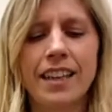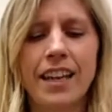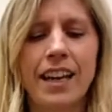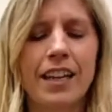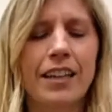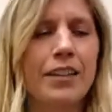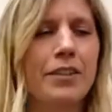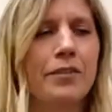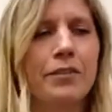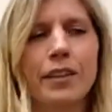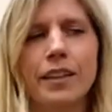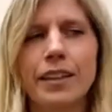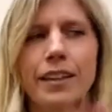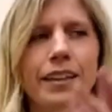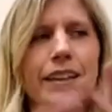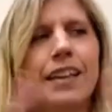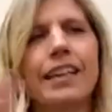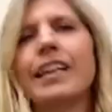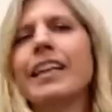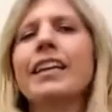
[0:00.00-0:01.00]
kind of
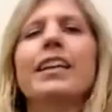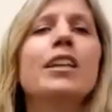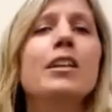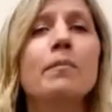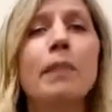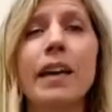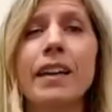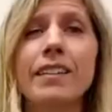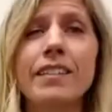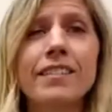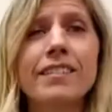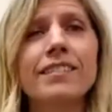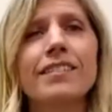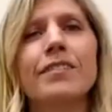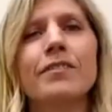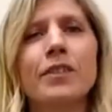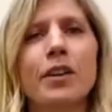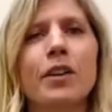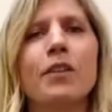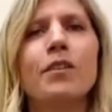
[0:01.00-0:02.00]
like an incubator
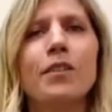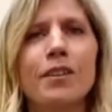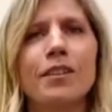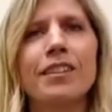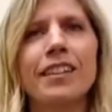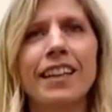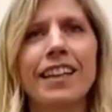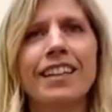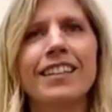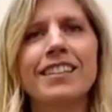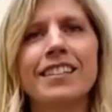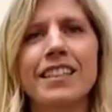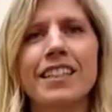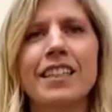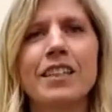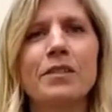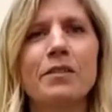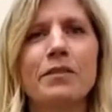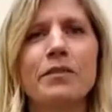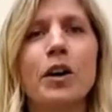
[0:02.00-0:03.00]
for all things that
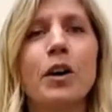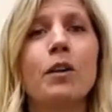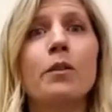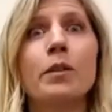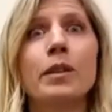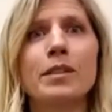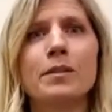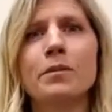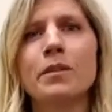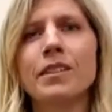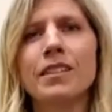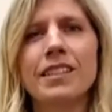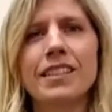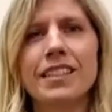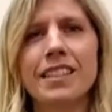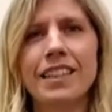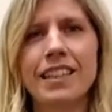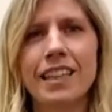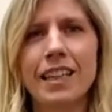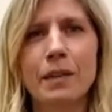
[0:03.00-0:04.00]
you've always wanted
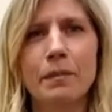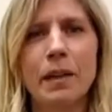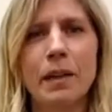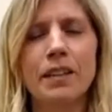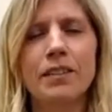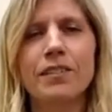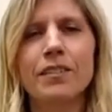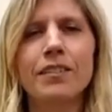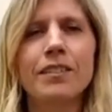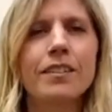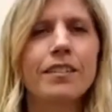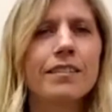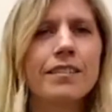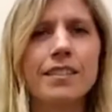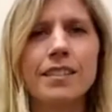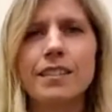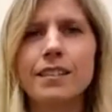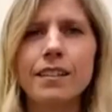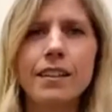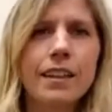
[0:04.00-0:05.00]
to think about, all
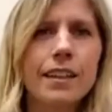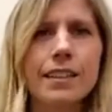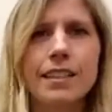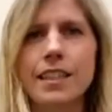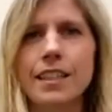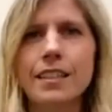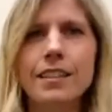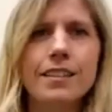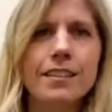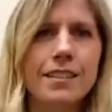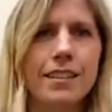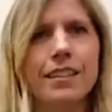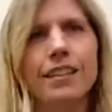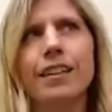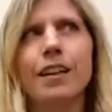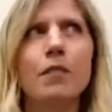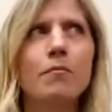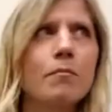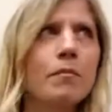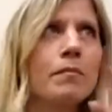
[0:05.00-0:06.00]
those little ideas
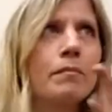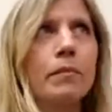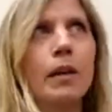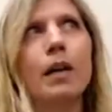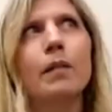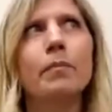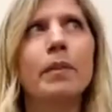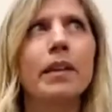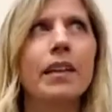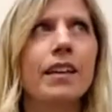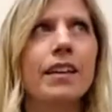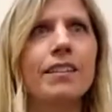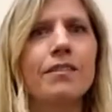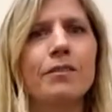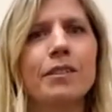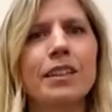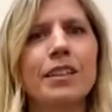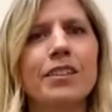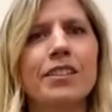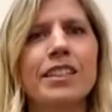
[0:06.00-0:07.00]
that come popping in
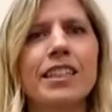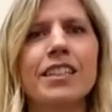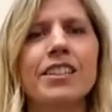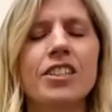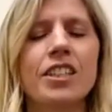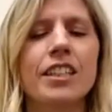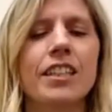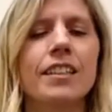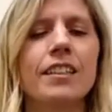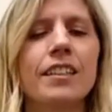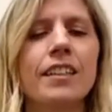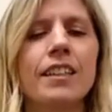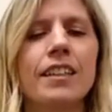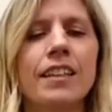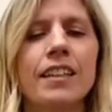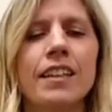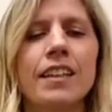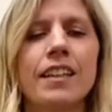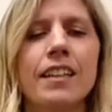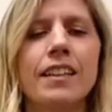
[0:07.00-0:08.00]
when you're teaching.
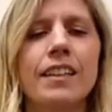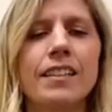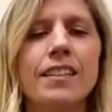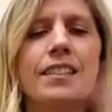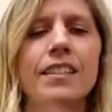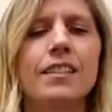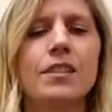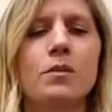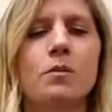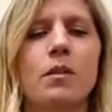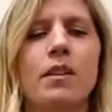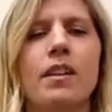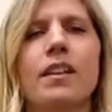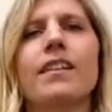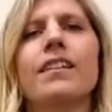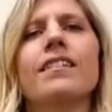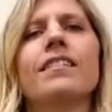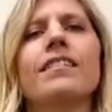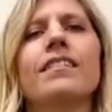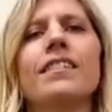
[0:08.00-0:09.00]
This is
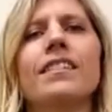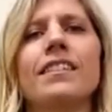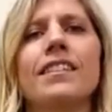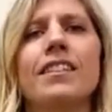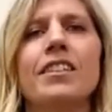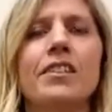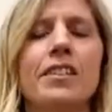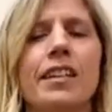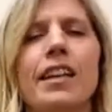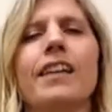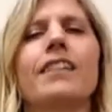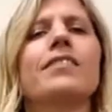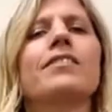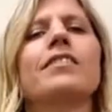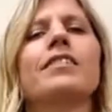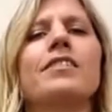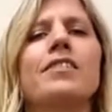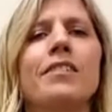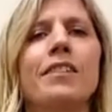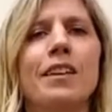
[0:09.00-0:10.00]
where you can
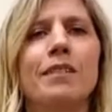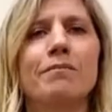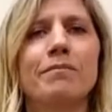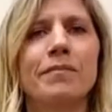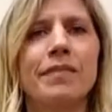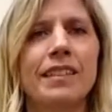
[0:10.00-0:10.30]
actually do them.